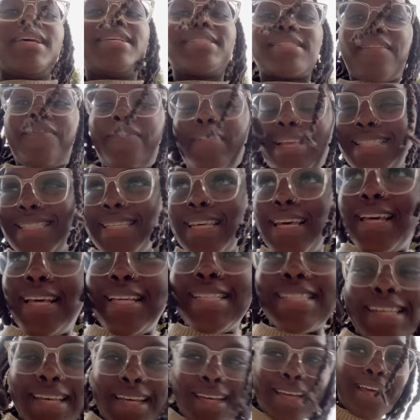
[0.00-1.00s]
It's
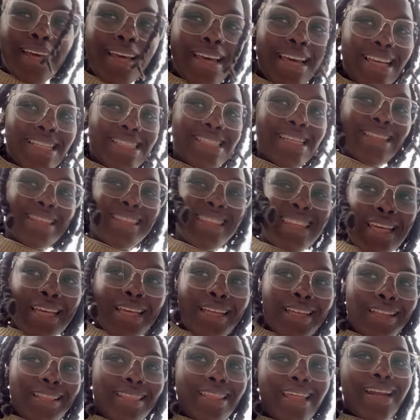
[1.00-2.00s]
a
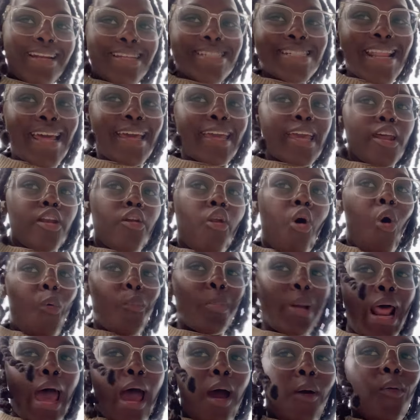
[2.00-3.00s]
thing that is like a
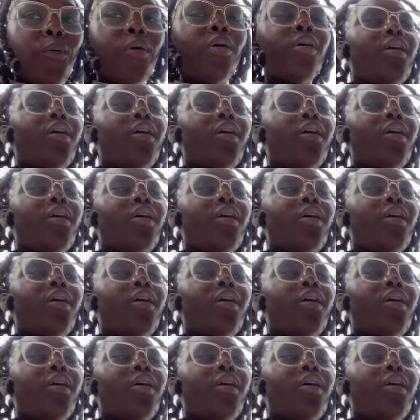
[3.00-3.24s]
norm now.